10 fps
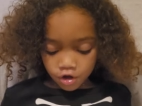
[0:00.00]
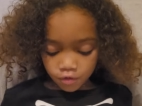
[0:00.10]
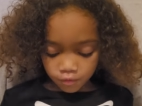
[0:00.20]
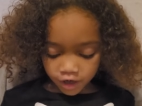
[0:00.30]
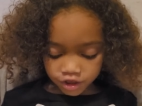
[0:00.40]

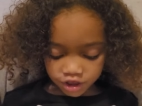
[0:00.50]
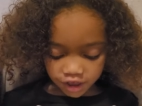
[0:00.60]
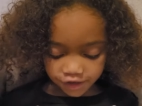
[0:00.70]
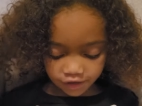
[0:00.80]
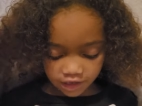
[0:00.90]
which
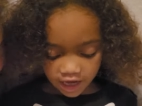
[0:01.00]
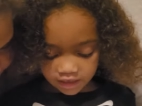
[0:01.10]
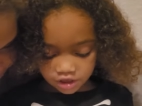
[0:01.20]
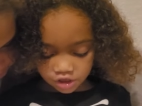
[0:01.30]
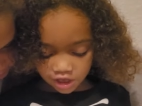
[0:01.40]
is
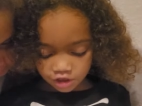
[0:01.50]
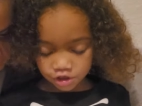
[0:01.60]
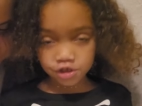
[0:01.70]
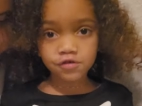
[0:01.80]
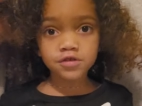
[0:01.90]
less than
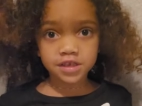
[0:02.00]
two